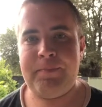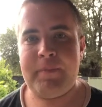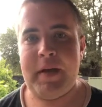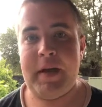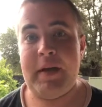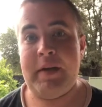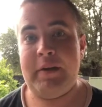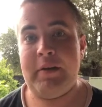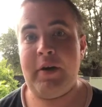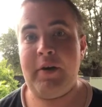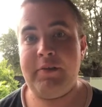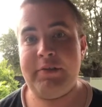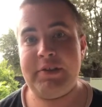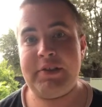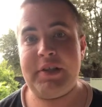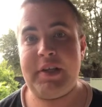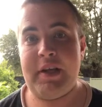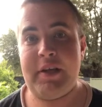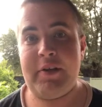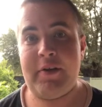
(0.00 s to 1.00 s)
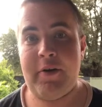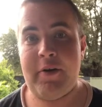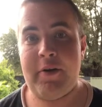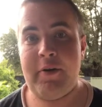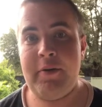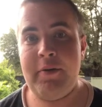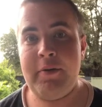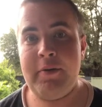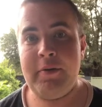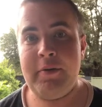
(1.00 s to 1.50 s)
And obviously I
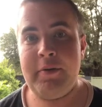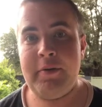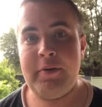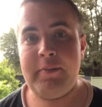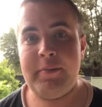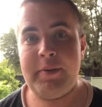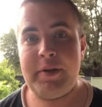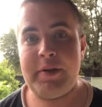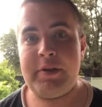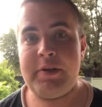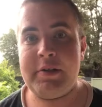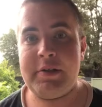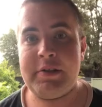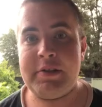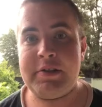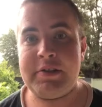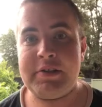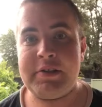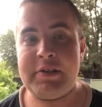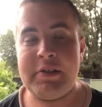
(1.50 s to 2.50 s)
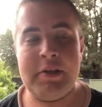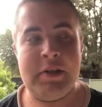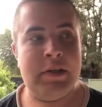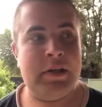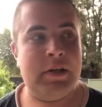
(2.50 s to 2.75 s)
know, because